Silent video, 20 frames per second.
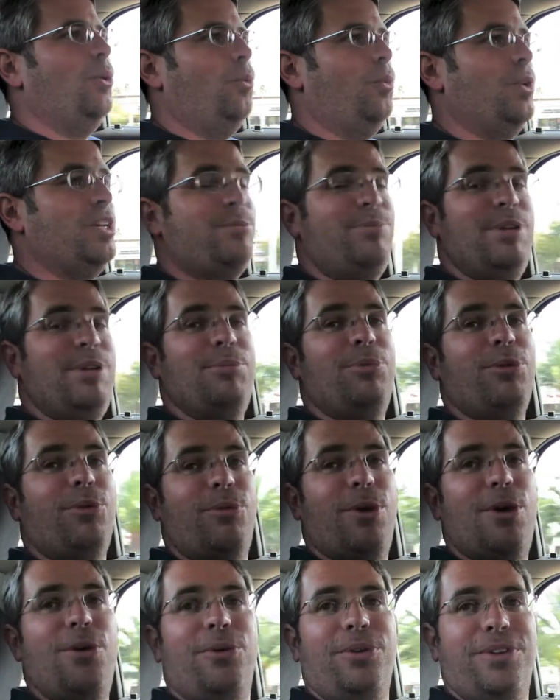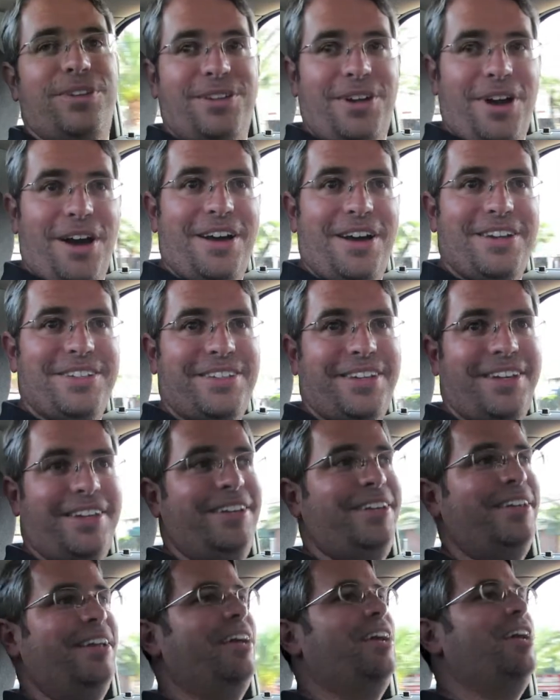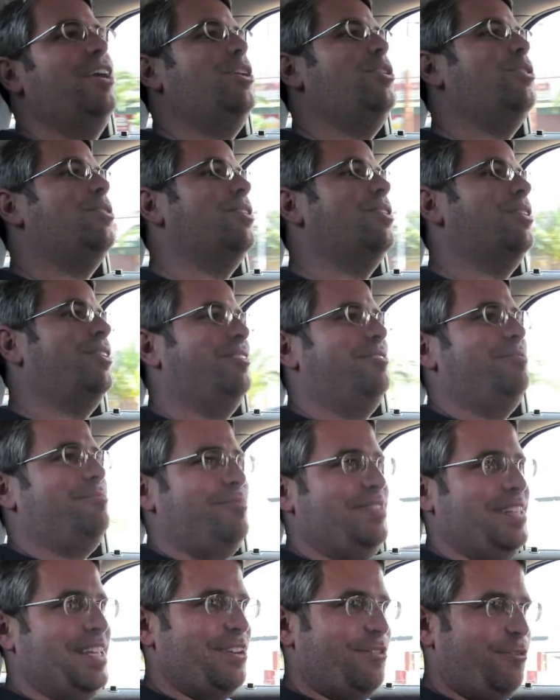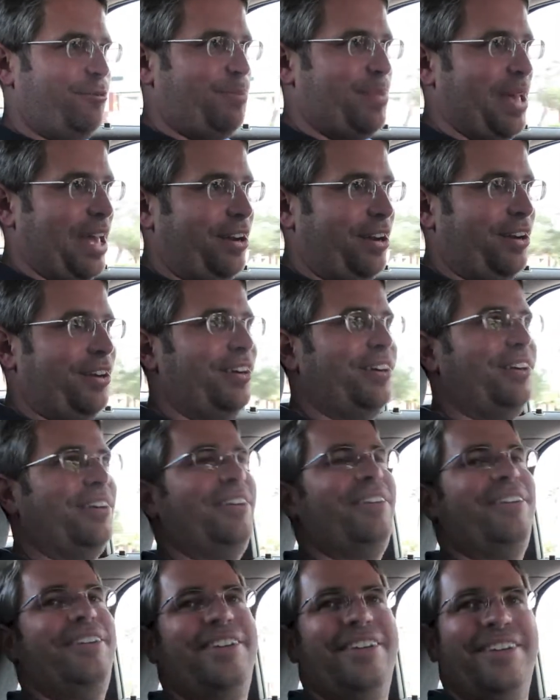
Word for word: which people wrote content you could give better